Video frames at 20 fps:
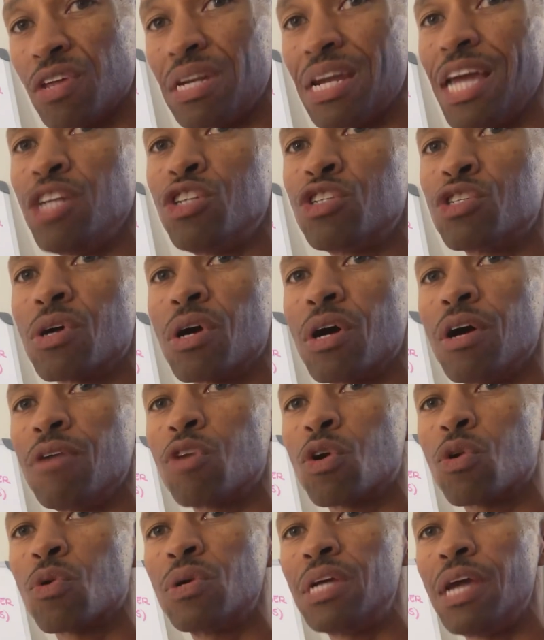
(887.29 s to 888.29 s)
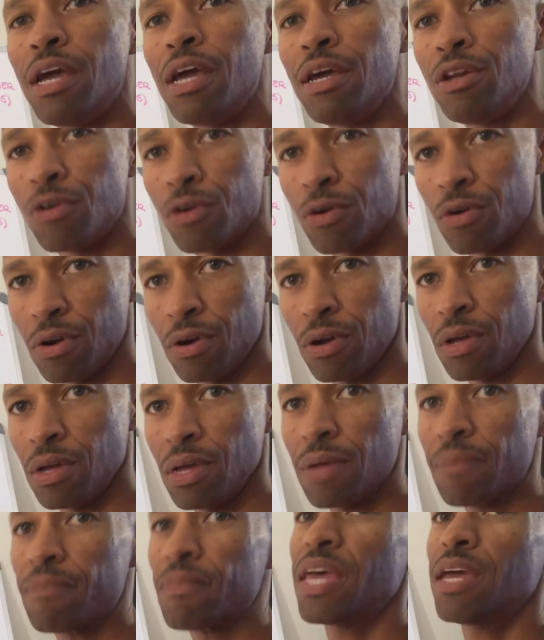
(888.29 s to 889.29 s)
the nature of creator
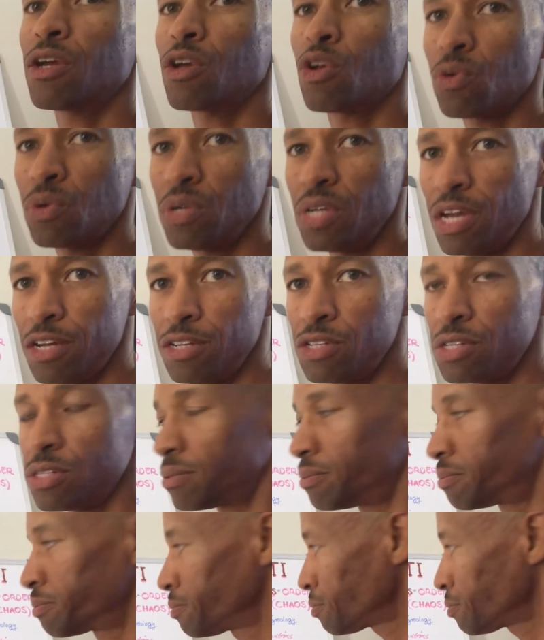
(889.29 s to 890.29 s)
and creation.